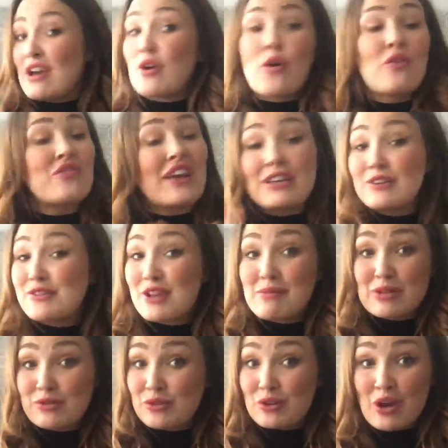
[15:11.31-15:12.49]
Oh, thank you so
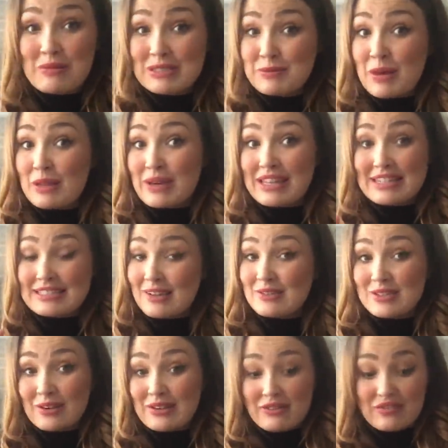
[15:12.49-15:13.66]
much for all the comments, by the way. They're so,
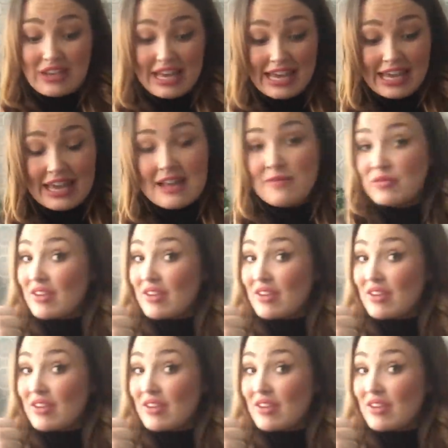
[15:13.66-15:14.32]
so lovely.